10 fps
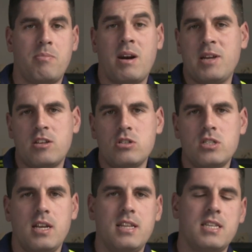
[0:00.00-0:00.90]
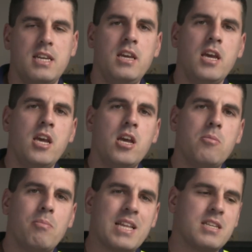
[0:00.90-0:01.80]
parameters, let's say,
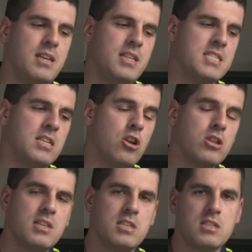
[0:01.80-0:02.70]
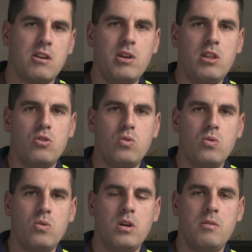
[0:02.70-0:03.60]
but it is not necessary
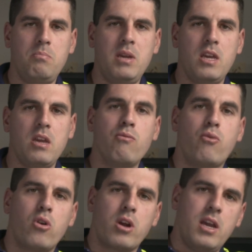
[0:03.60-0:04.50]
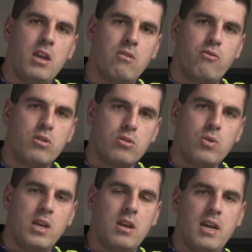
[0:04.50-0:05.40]
to be in 4K for
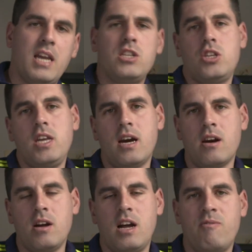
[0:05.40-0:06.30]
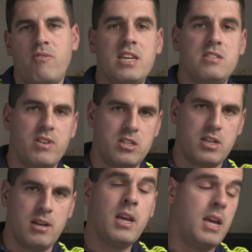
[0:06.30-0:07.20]
doing HDR and vice versa.